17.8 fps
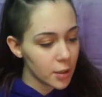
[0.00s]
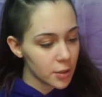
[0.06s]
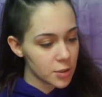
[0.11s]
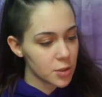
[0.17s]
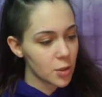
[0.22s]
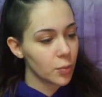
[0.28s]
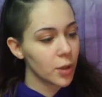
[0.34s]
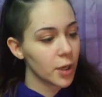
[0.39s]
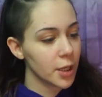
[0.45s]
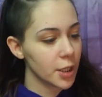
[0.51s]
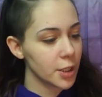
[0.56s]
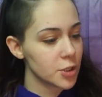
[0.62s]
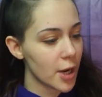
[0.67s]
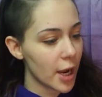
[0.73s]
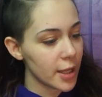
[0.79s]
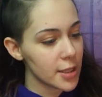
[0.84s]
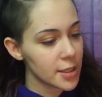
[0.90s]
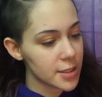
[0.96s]
So we're gonna
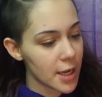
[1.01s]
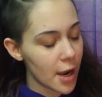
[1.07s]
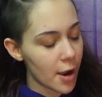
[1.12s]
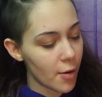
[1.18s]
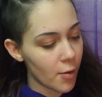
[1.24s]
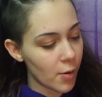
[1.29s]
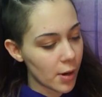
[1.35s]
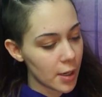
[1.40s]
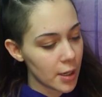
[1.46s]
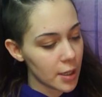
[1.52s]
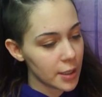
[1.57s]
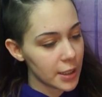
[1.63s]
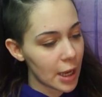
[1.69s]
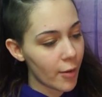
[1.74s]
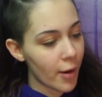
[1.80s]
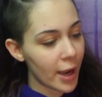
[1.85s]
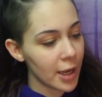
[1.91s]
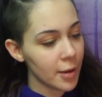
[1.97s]
try this out.
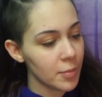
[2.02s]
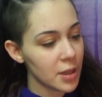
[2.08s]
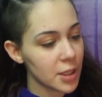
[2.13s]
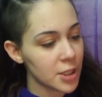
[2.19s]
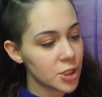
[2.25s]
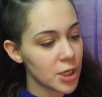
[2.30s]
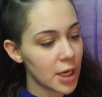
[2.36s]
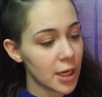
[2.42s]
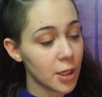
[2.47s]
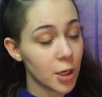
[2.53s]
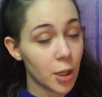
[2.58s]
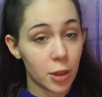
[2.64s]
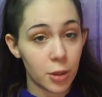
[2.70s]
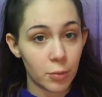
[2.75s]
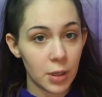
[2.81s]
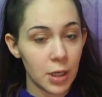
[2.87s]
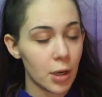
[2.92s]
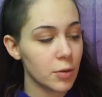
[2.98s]
Now I am in the shade
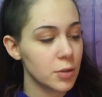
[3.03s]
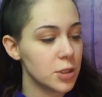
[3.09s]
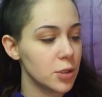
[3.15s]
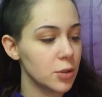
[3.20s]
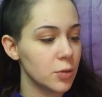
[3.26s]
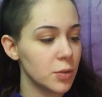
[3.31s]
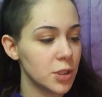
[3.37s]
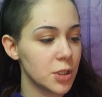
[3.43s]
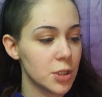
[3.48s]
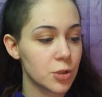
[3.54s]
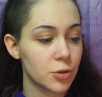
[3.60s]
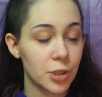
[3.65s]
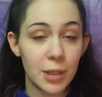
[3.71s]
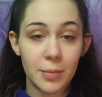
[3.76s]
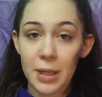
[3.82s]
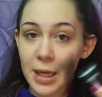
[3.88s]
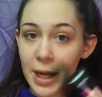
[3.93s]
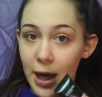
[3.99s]
302, which is
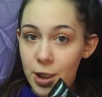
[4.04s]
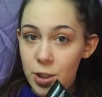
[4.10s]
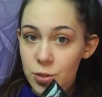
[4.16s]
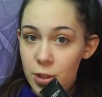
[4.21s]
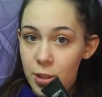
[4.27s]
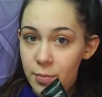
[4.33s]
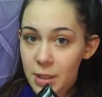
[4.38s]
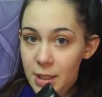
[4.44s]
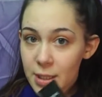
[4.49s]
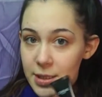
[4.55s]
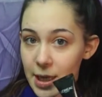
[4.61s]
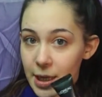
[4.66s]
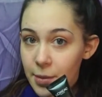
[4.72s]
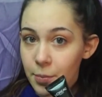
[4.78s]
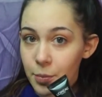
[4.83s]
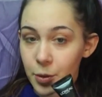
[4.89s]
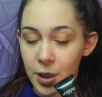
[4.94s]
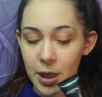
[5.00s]
creamy natural because I
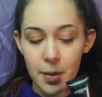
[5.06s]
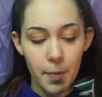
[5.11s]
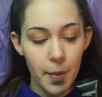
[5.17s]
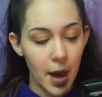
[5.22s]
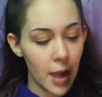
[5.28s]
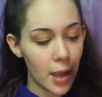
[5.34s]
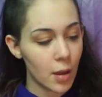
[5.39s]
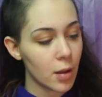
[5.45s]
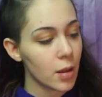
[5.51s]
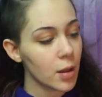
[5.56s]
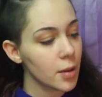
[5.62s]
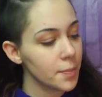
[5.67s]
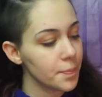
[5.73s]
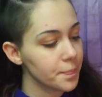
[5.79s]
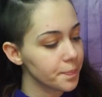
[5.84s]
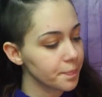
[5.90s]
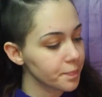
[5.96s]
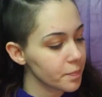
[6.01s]
am pretty pale.
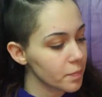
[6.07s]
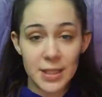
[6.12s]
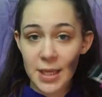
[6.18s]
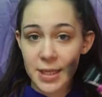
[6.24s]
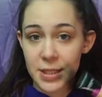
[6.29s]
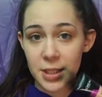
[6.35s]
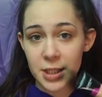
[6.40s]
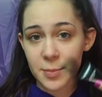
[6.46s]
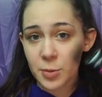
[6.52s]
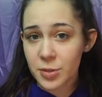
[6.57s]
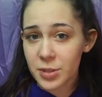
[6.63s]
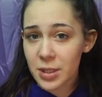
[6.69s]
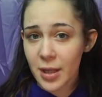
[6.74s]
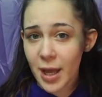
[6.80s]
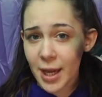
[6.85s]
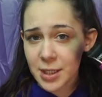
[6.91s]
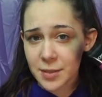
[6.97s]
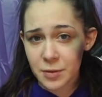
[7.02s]
It says it's supposed to
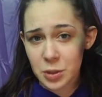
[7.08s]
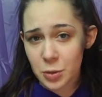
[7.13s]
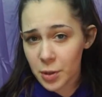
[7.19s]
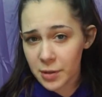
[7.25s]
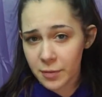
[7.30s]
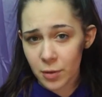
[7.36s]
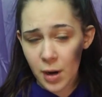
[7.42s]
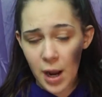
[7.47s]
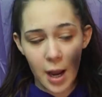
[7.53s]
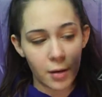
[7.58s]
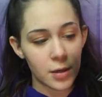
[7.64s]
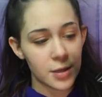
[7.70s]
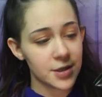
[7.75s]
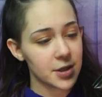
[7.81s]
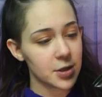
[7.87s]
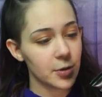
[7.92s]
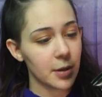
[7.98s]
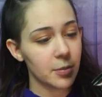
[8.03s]
last for 24
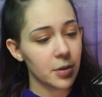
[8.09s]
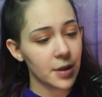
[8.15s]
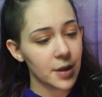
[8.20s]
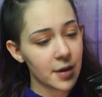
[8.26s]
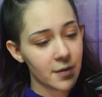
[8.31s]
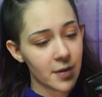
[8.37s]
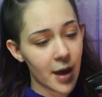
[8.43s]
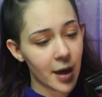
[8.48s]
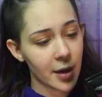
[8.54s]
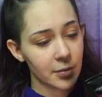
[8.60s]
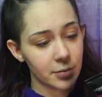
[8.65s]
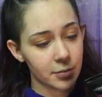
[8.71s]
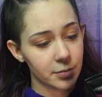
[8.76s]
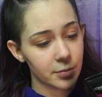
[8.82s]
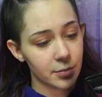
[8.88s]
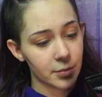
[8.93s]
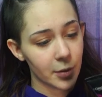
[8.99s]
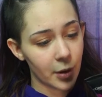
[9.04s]
hours. Do I believe that?
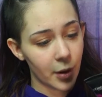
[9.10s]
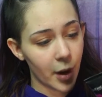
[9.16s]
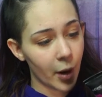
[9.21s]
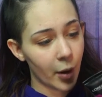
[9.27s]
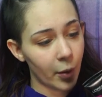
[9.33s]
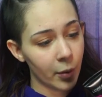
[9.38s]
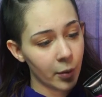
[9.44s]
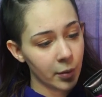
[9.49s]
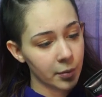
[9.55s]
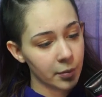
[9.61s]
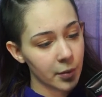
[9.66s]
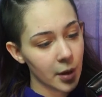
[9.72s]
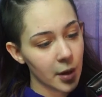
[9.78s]
No.